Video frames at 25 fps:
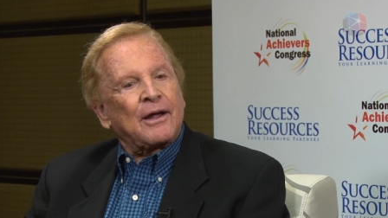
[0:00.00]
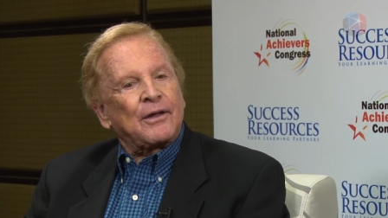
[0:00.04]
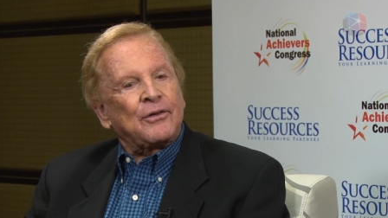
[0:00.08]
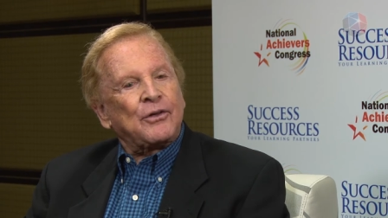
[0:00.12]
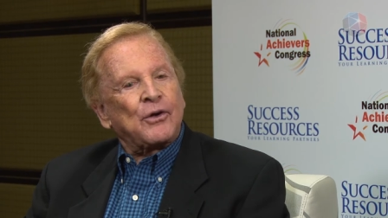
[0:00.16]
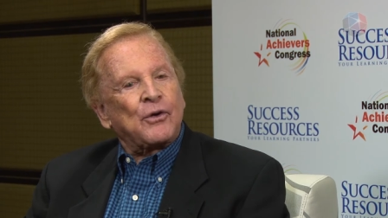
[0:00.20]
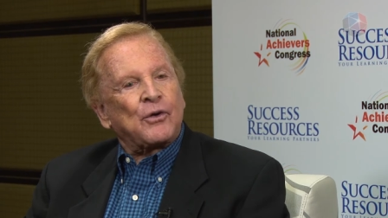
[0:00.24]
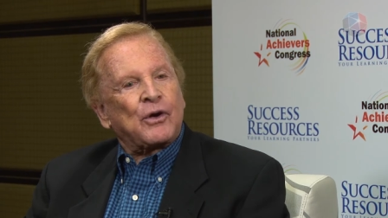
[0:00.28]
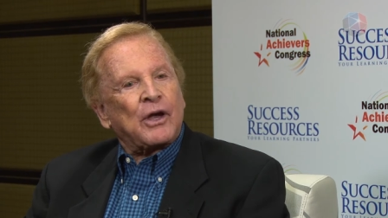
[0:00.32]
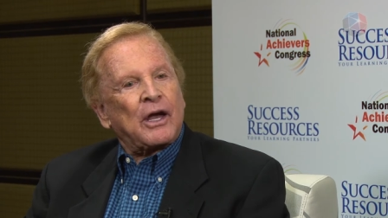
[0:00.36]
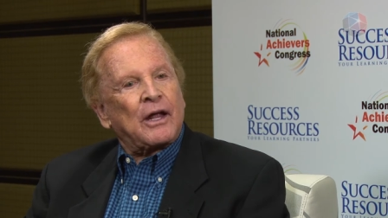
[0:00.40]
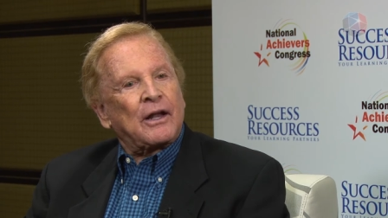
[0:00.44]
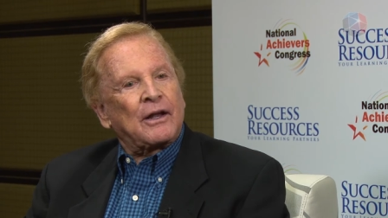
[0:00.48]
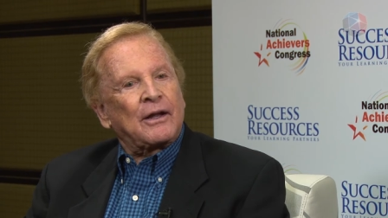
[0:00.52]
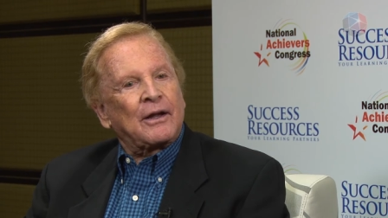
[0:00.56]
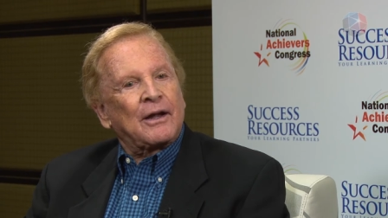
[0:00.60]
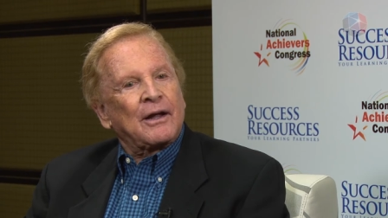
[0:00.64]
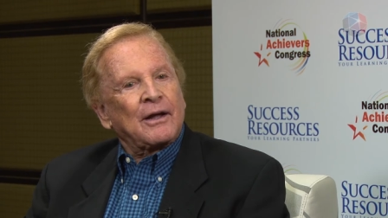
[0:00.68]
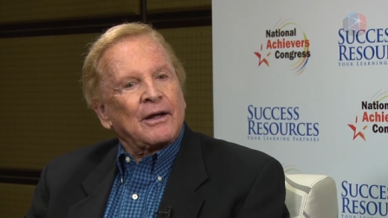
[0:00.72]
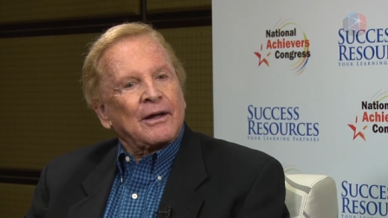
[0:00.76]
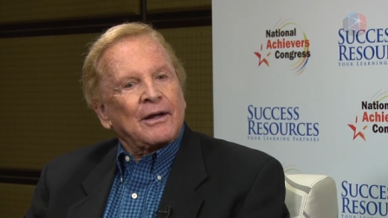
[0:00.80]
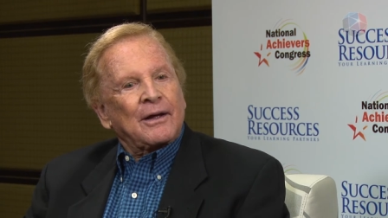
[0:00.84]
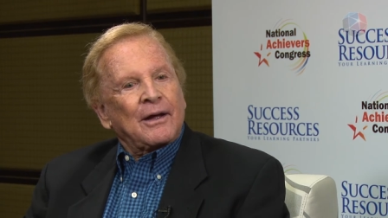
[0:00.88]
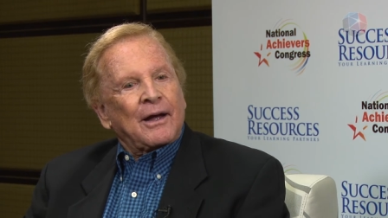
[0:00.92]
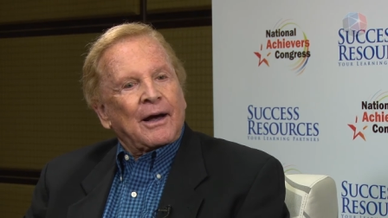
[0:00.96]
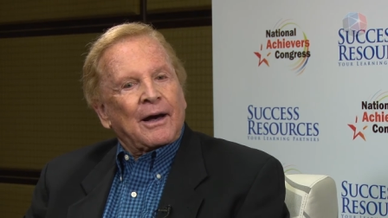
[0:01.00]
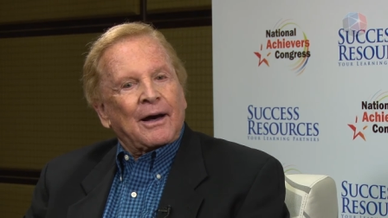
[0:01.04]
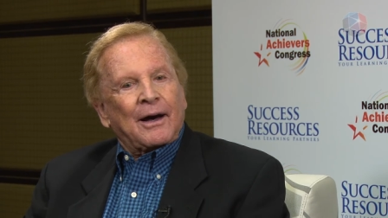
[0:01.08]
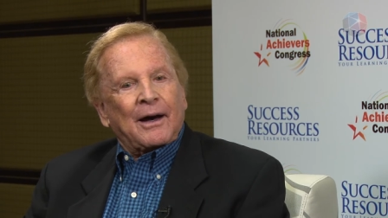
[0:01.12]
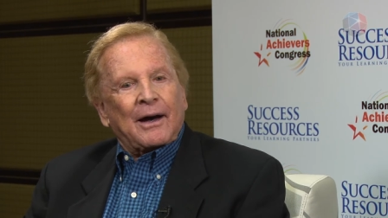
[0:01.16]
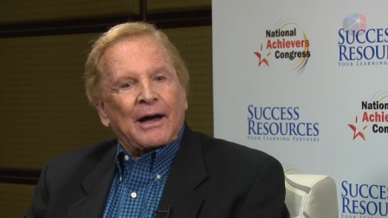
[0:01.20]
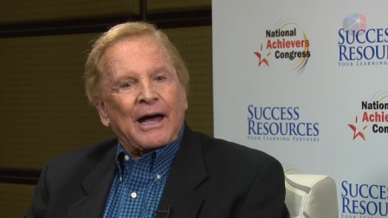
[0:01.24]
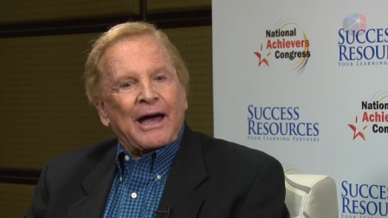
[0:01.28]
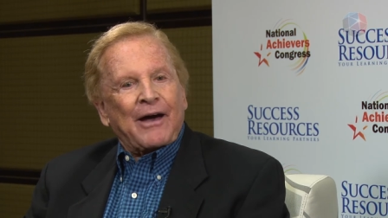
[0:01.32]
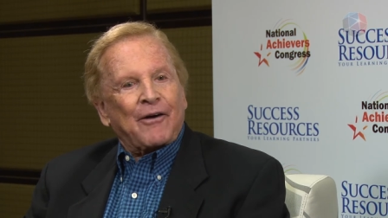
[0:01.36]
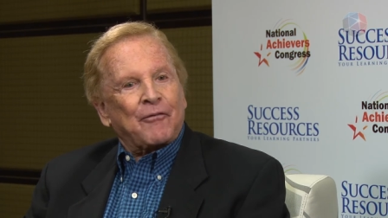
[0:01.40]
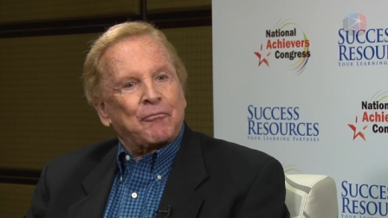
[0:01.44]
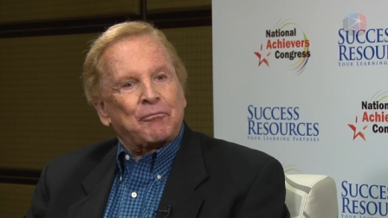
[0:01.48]
You can uh,
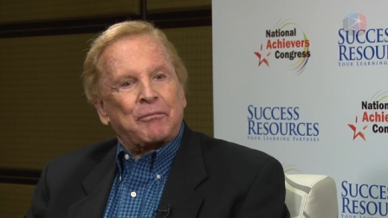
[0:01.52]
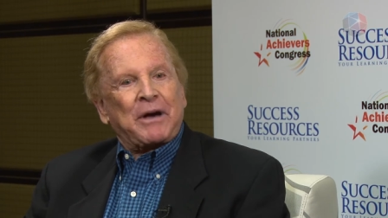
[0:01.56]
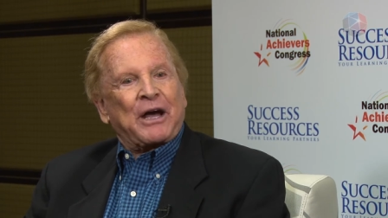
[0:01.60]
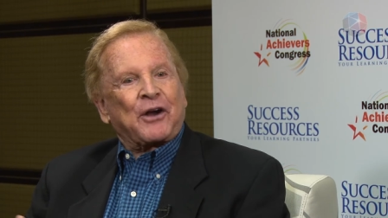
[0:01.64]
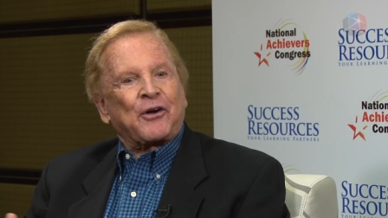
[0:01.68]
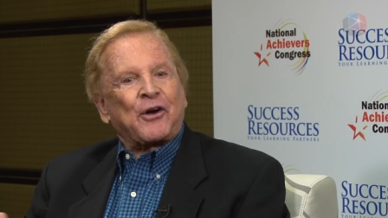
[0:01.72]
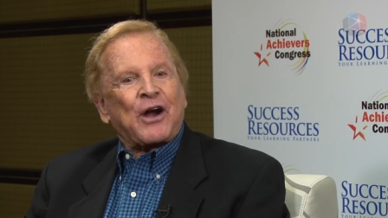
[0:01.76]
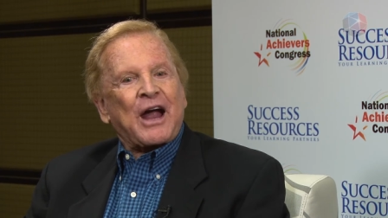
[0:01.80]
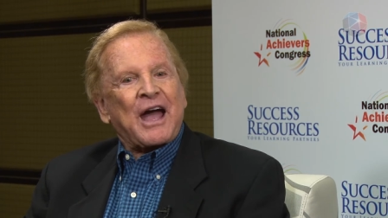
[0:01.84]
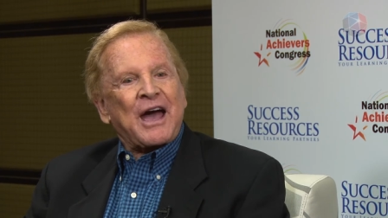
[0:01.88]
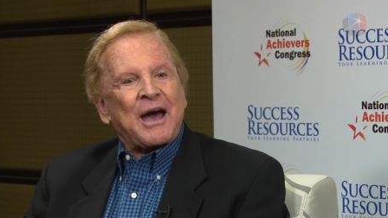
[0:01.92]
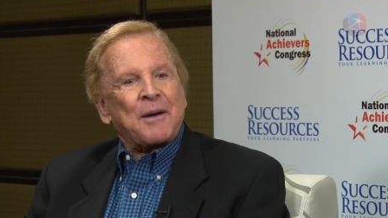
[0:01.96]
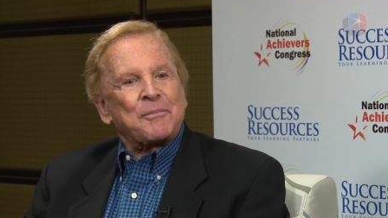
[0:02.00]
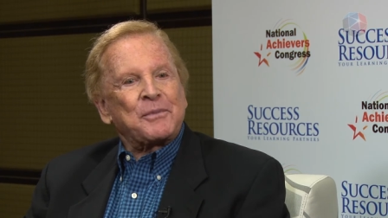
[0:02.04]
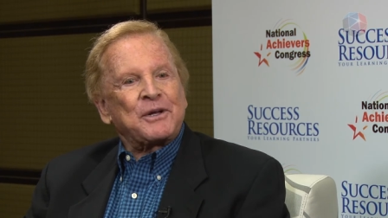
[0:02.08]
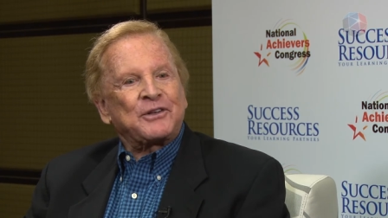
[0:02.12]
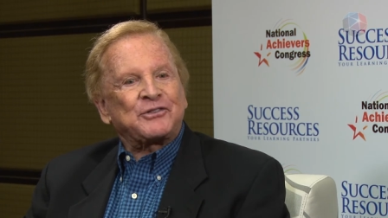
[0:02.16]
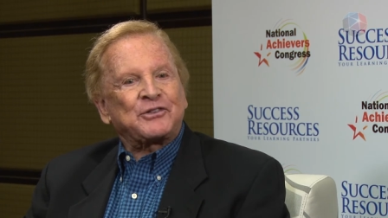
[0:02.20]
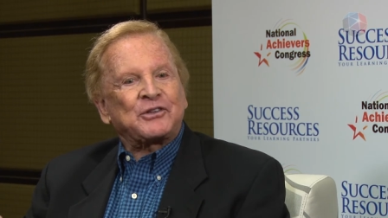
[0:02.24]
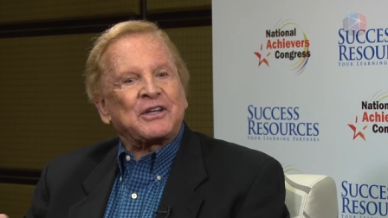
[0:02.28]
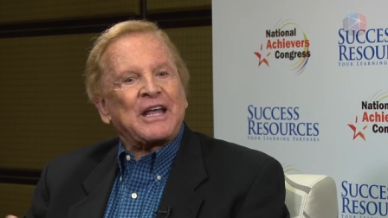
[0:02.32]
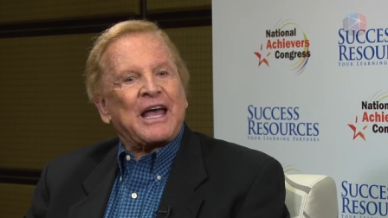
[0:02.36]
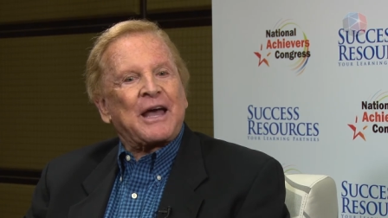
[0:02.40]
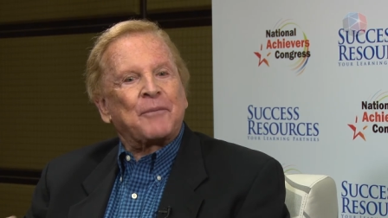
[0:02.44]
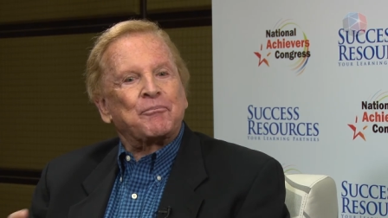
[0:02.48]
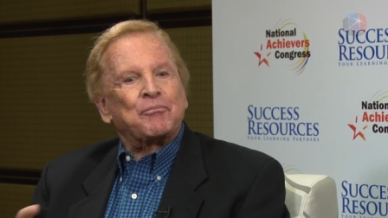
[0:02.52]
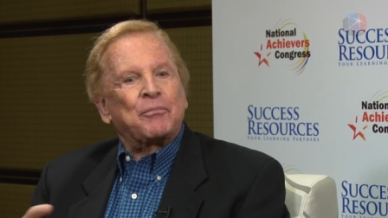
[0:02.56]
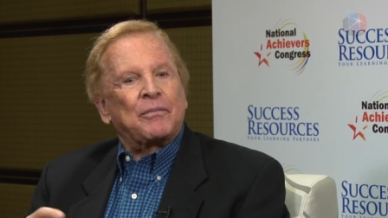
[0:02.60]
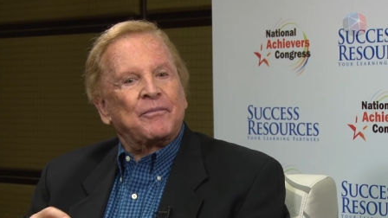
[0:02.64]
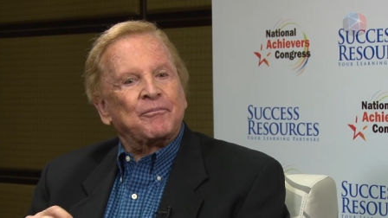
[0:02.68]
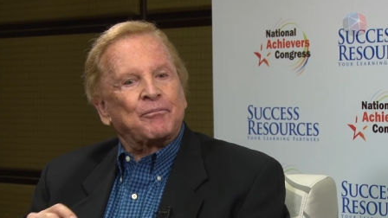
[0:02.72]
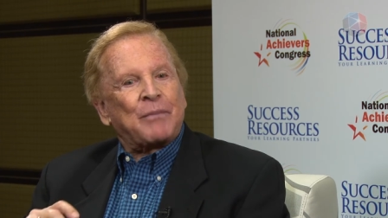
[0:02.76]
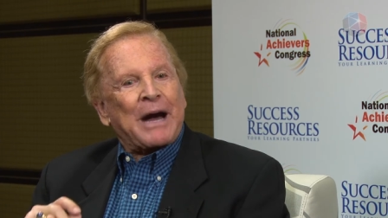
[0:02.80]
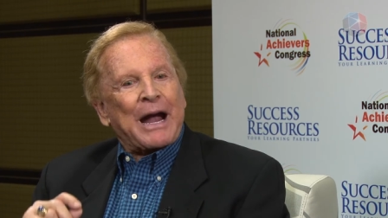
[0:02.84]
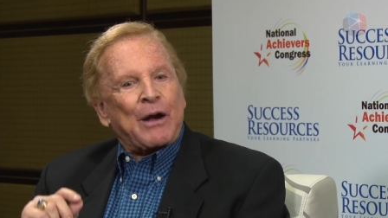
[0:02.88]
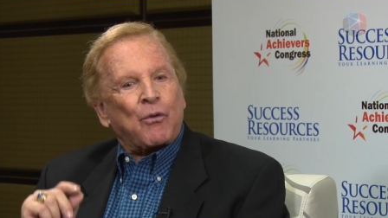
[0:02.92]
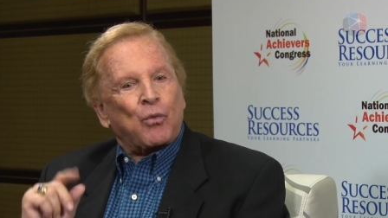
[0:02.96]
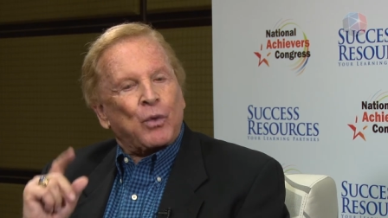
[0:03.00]
have better habits, and
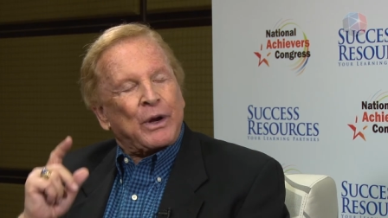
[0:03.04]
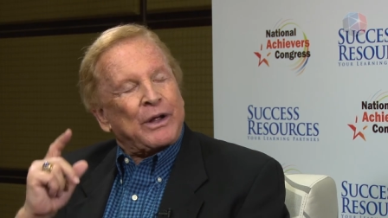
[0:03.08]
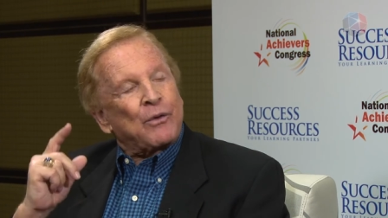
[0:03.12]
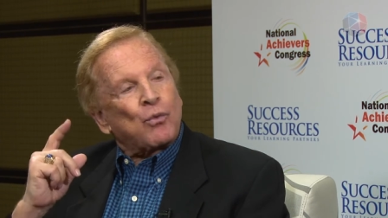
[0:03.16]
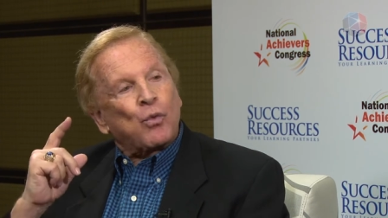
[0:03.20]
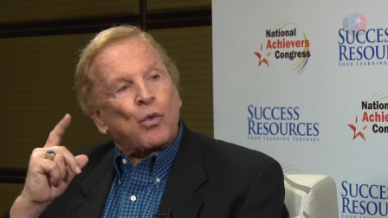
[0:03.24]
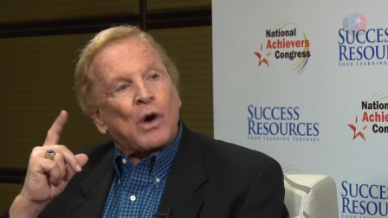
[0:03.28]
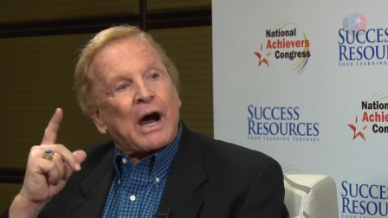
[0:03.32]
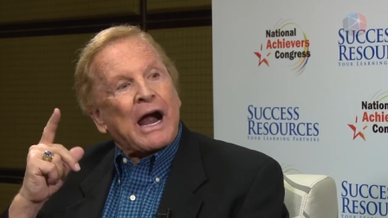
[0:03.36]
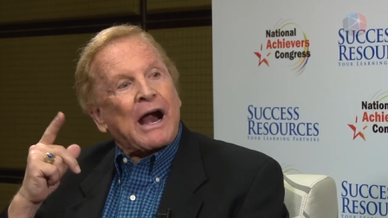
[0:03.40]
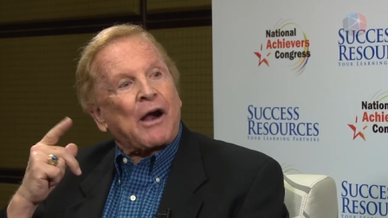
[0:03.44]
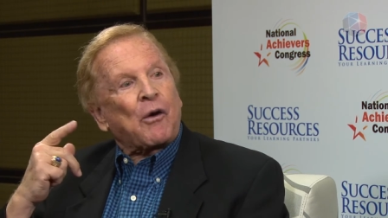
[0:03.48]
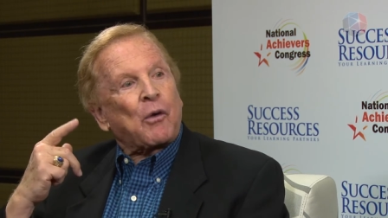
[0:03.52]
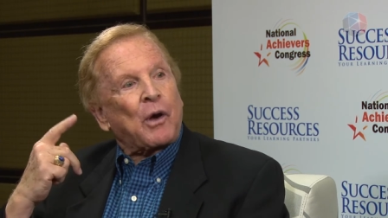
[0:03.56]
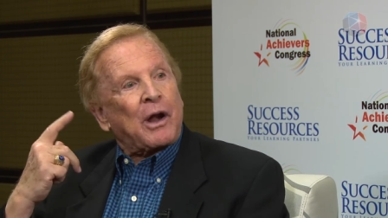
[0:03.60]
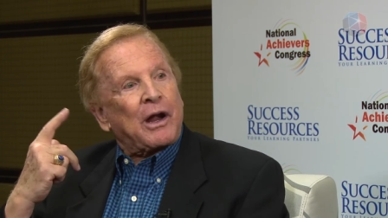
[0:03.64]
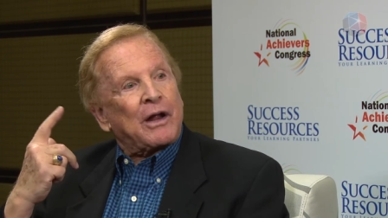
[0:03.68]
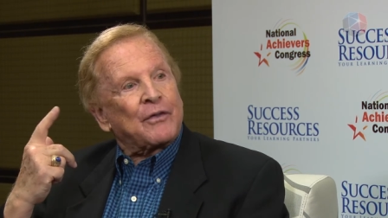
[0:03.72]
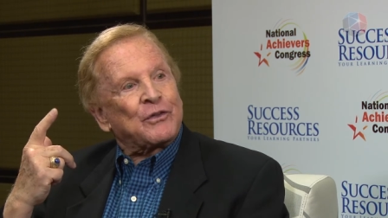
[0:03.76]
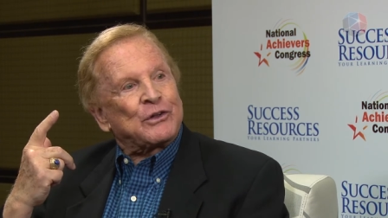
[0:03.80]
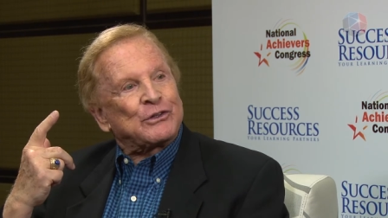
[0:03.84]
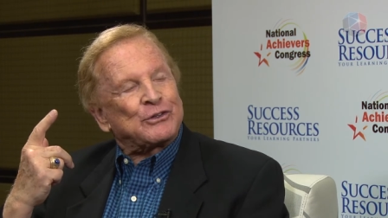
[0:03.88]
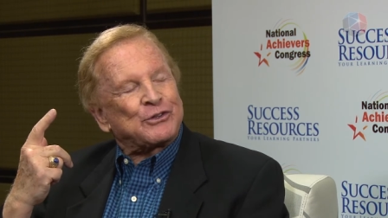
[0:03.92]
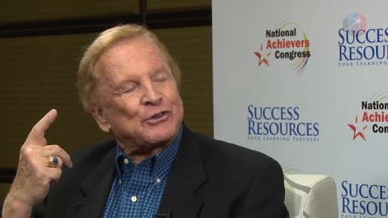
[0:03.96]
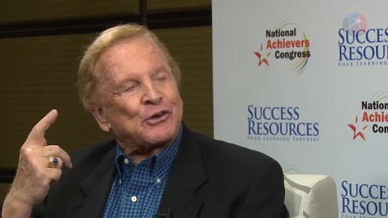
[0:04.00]
by rewiring the